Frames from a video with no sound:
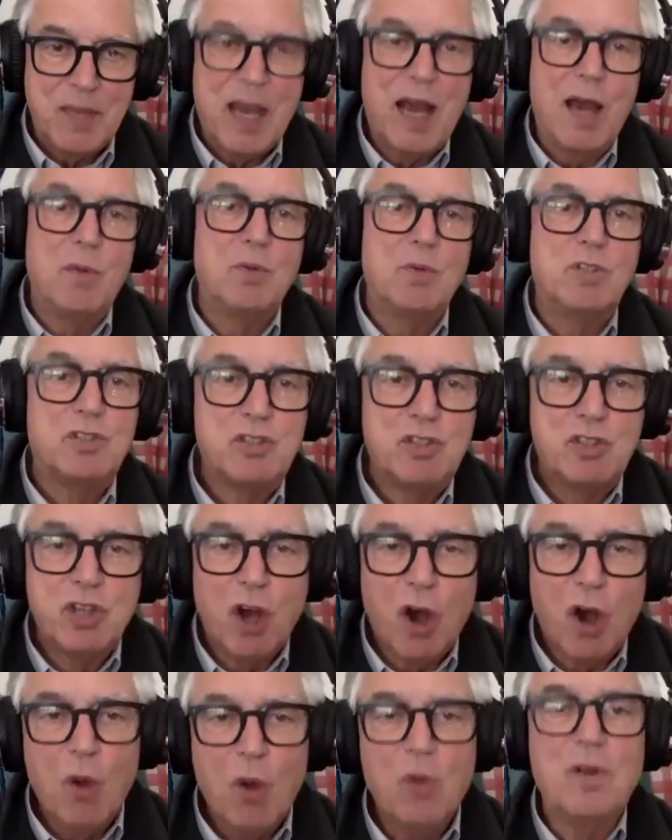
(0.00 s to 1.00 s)
I was
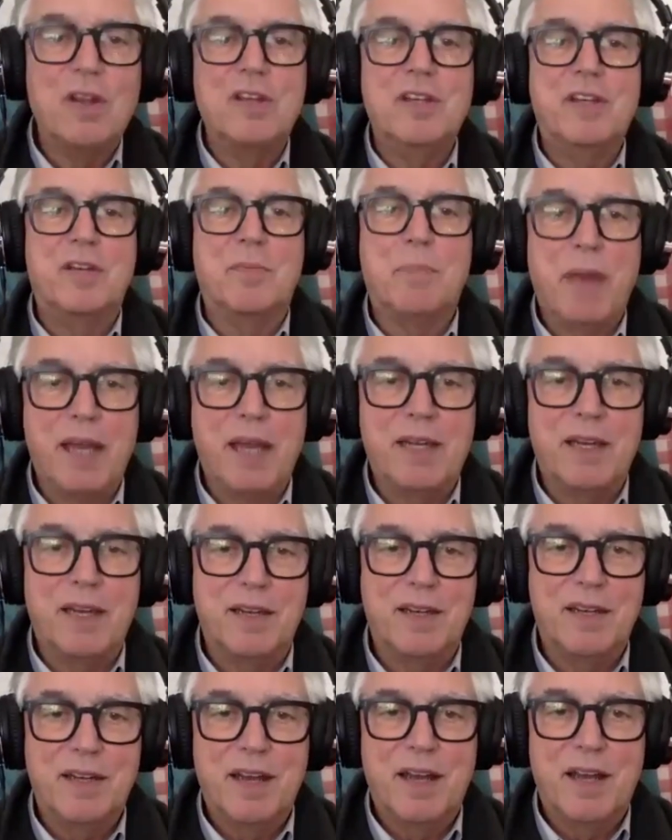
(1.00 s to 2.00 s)
totally
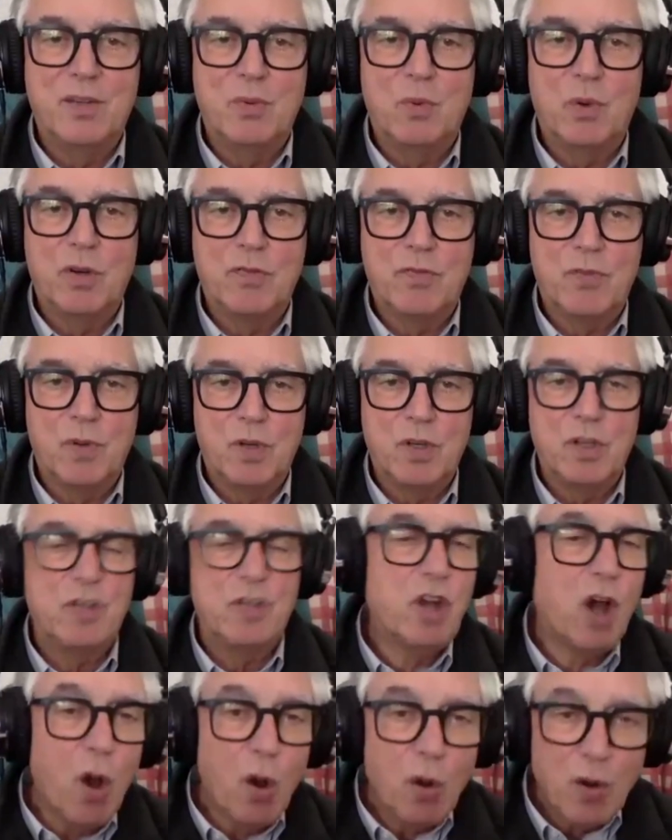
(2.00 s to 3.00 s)
dependent on the workforce,
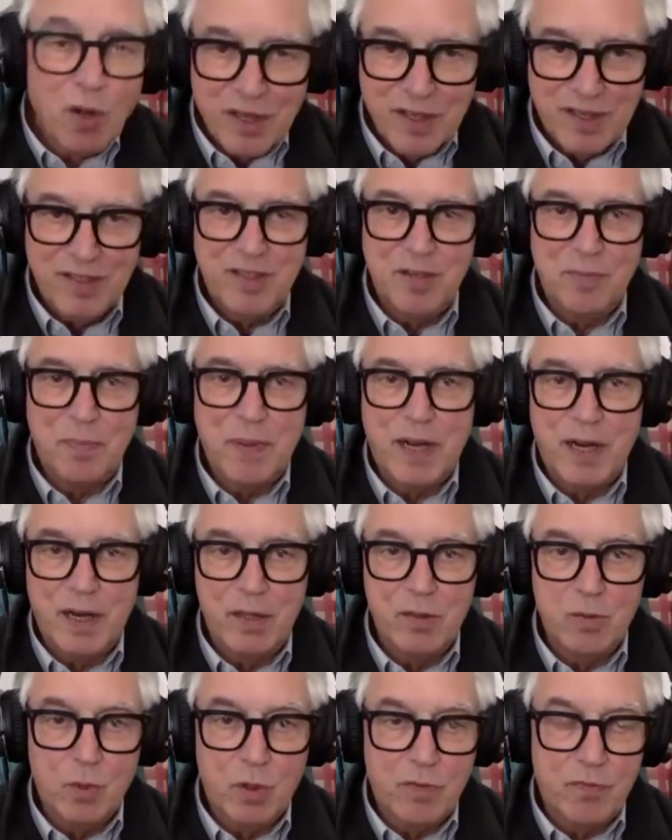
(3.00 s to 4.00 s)
totally dependent
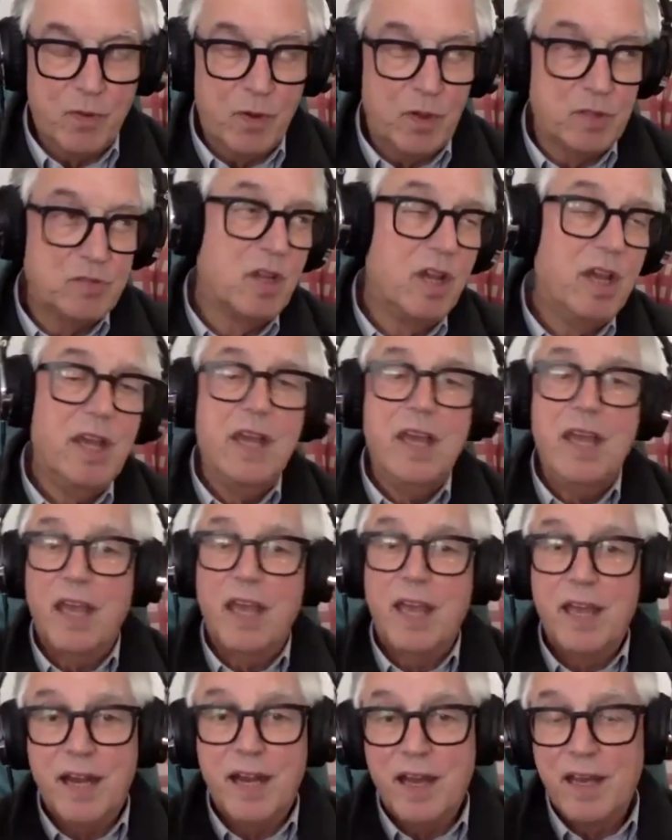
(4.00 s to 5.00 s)
on the workforce.
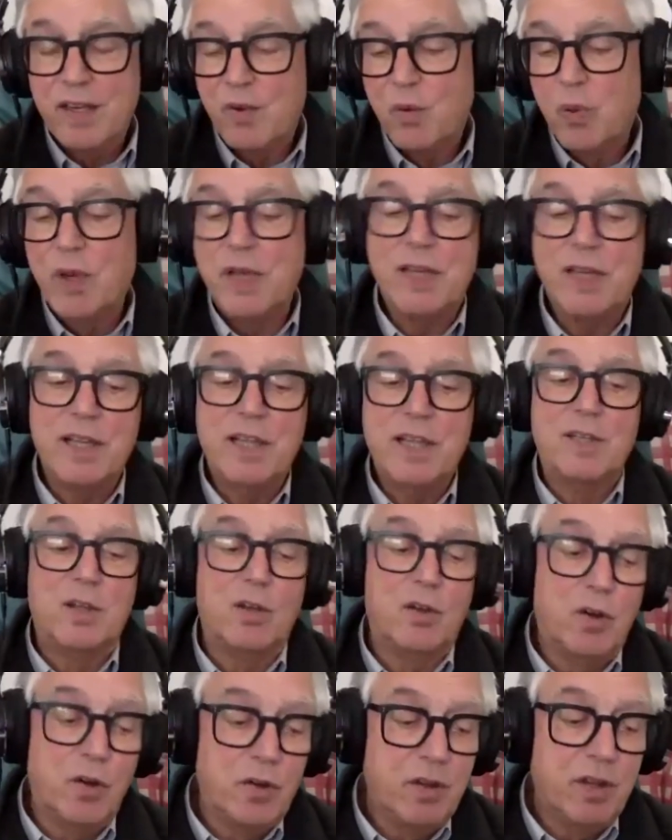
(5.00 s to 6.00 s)
And I quickly
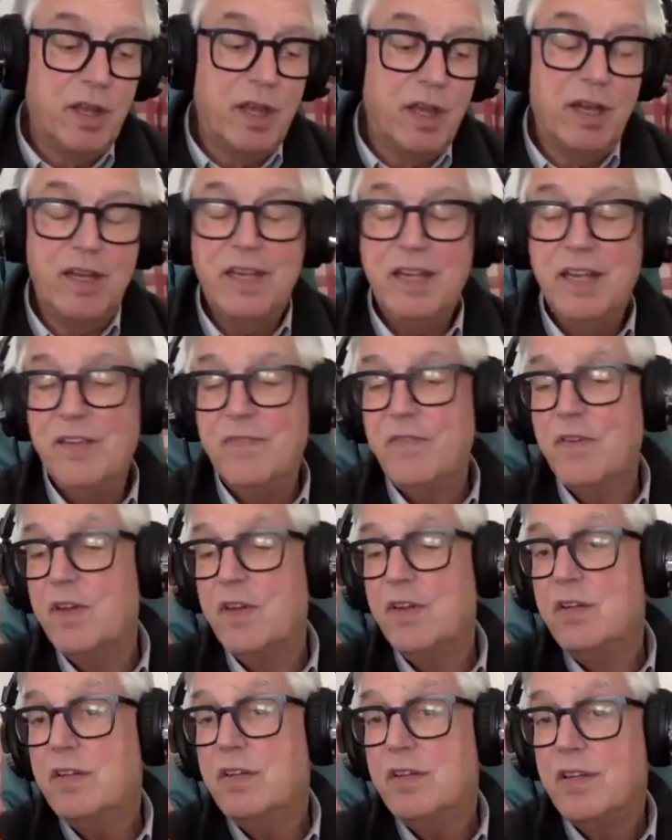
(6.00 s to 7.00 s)
learned that
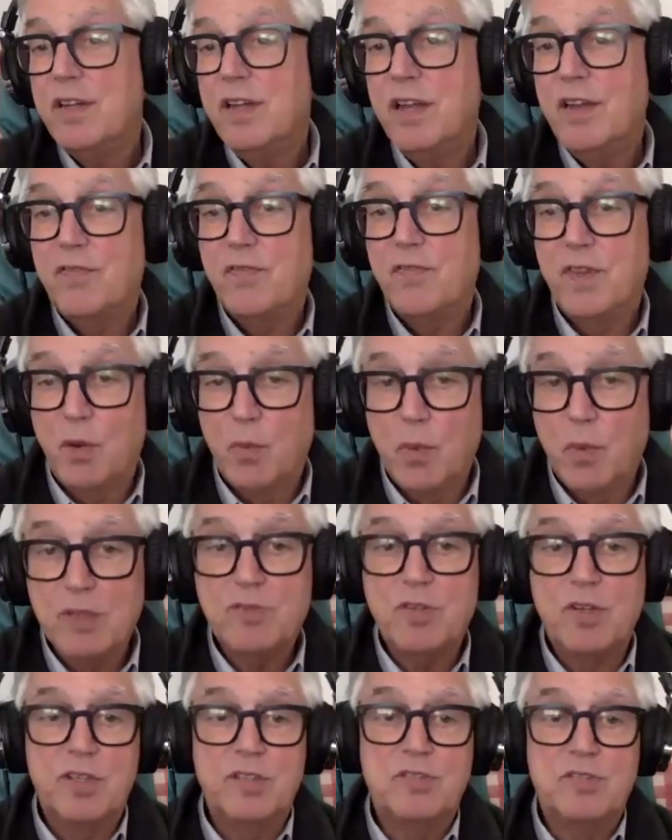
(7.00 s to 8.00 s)
even if there
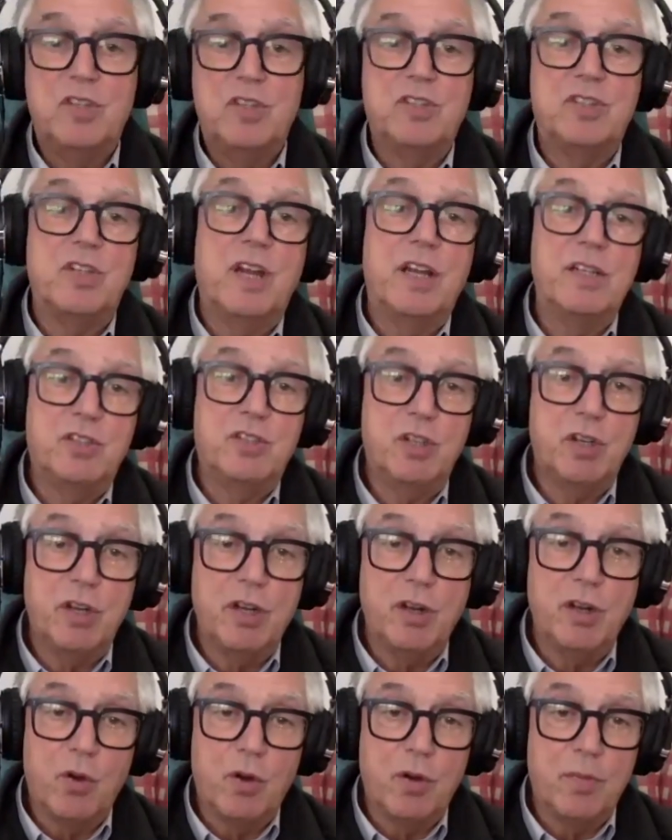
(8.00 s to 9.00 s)
was a decision I should
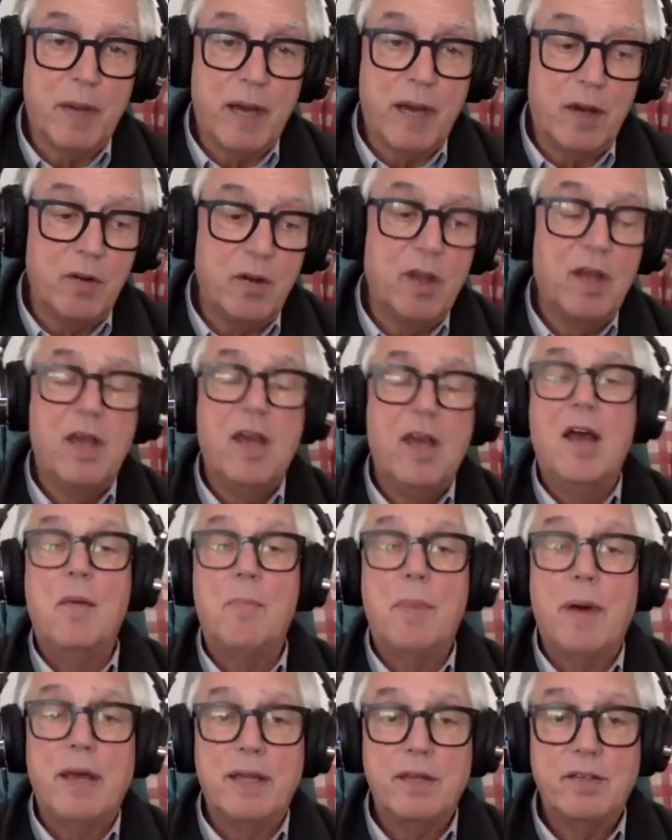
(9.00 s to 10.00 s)
have known about,
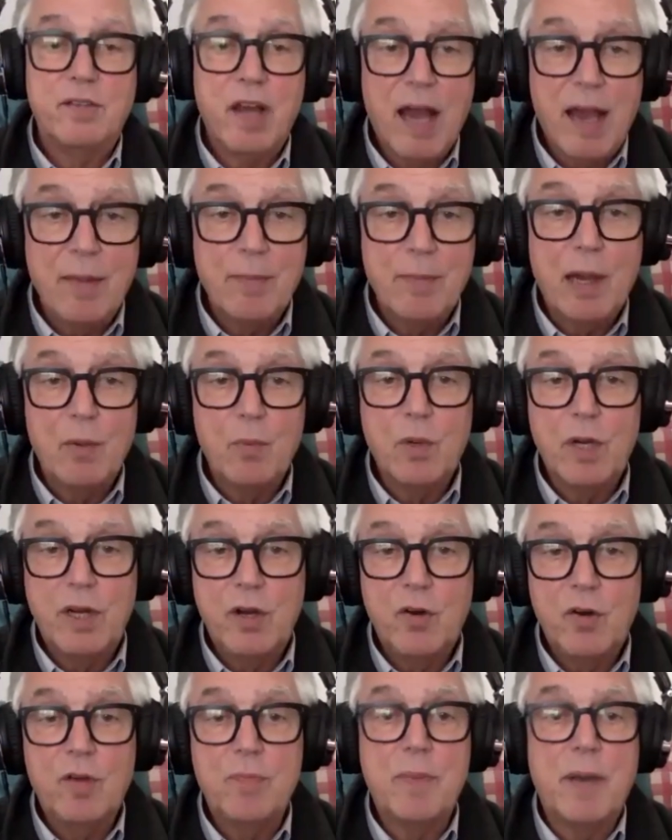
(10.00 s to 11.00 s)
by the time I would
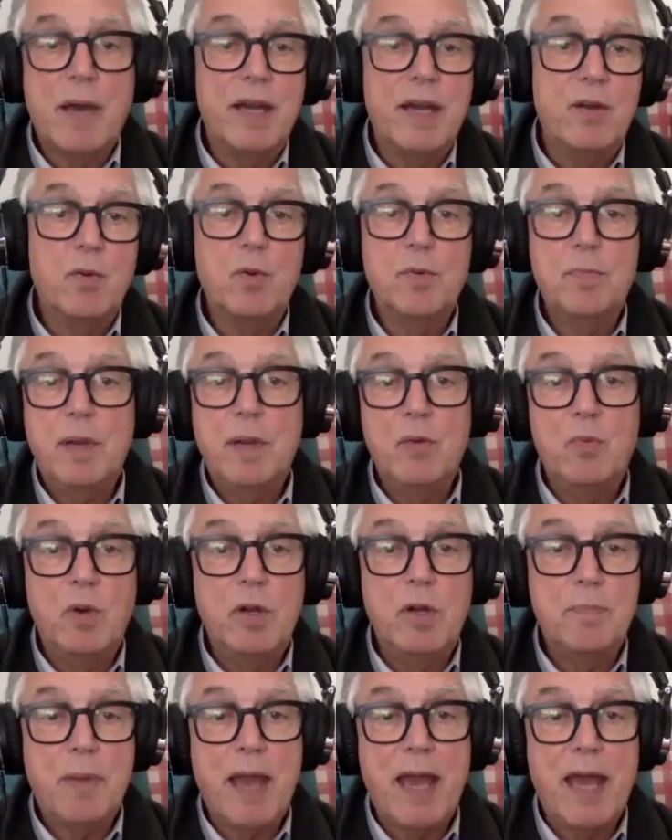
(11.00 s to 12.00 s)
hear about it, it would be
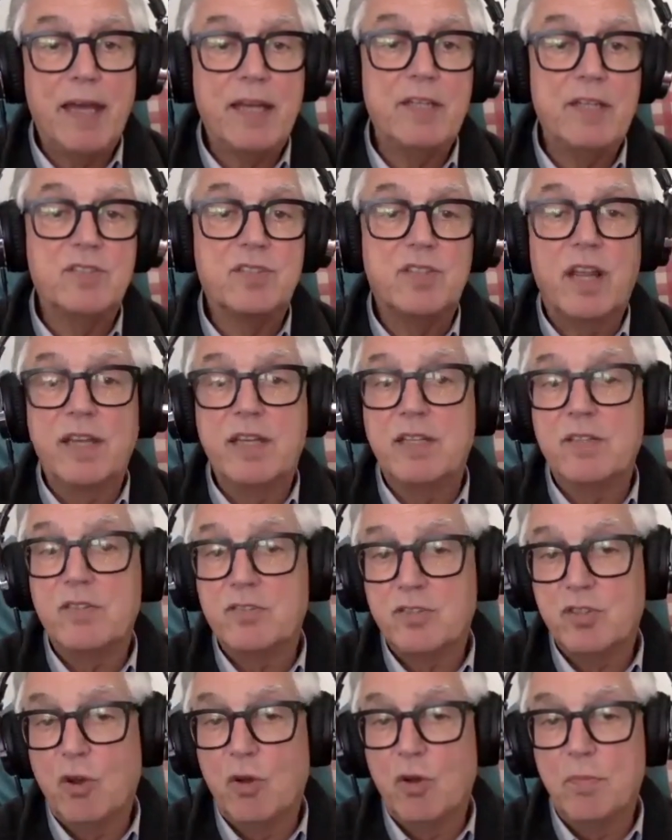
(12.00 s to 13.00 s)
repackaged like
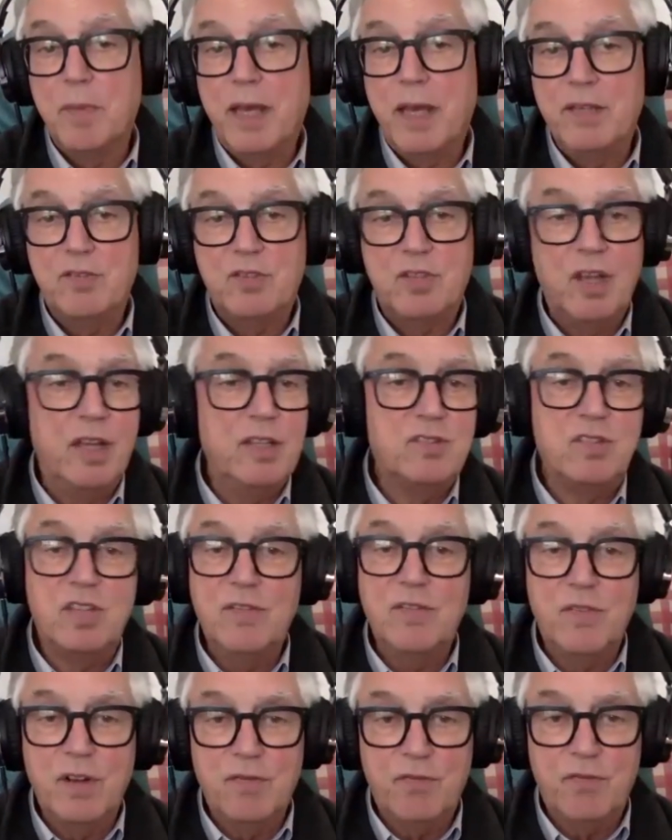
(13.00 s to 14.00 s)
so it made sense,
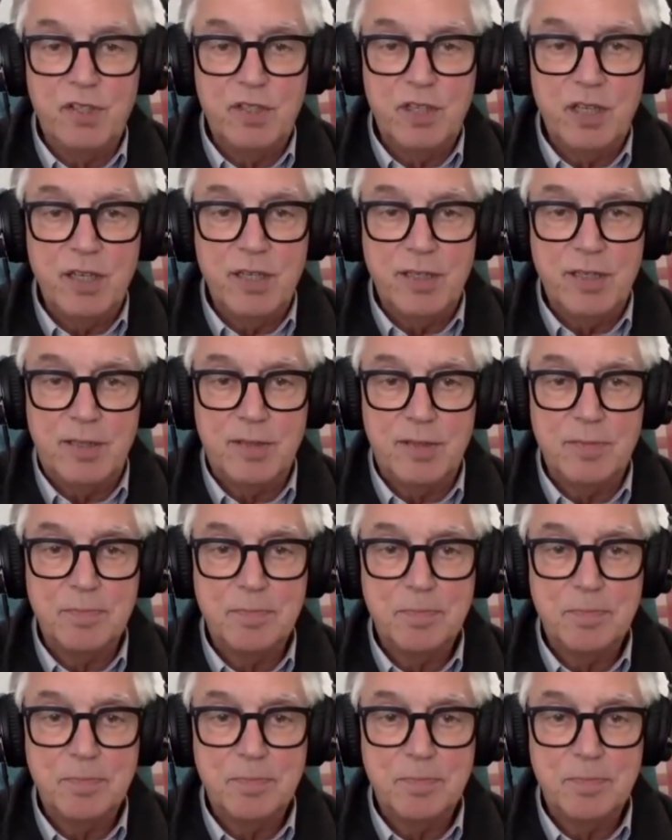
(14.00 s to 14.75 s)
even if it didn't.